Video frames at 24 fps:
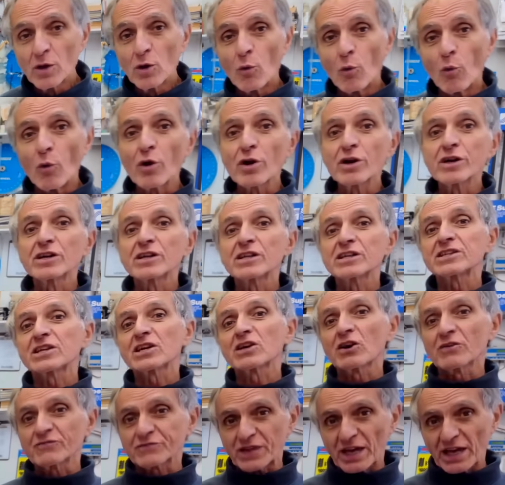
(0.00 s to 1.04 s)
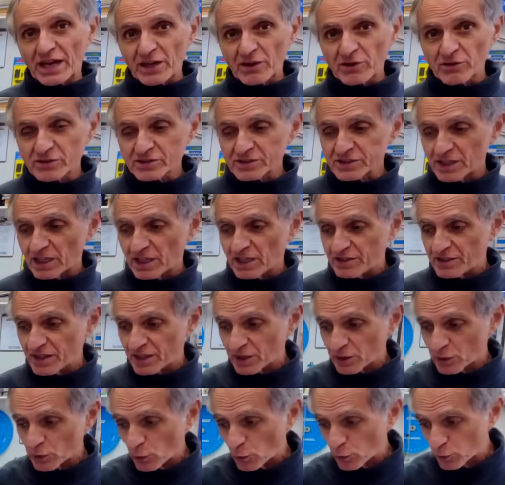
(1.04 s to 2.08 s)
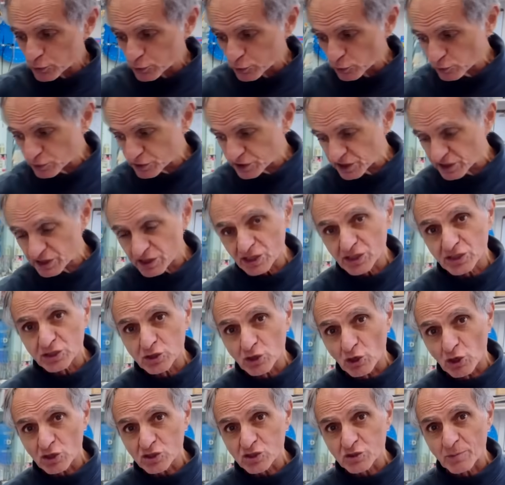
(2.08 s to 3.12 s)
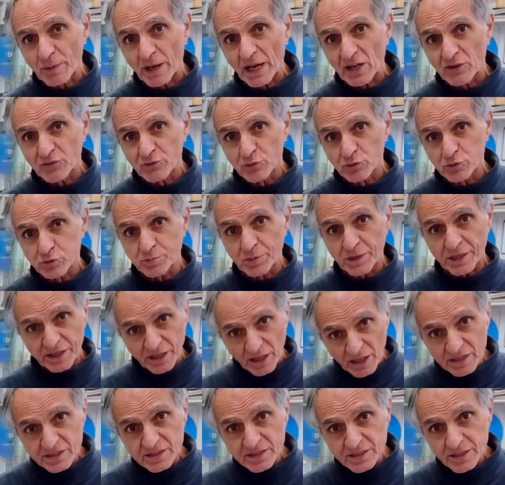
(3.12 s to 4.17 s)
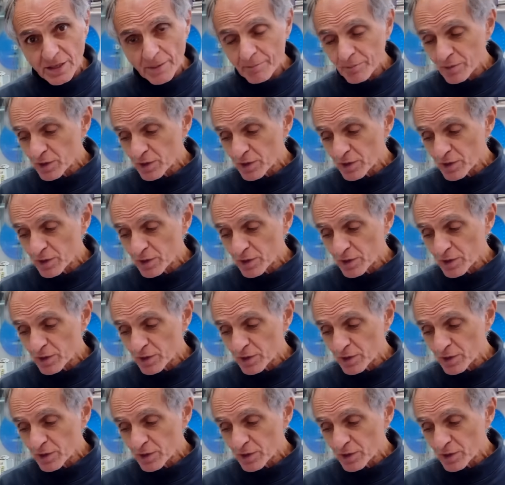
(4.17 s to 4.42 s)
we're going to take off the headers and then go to his exhaust manifolds, because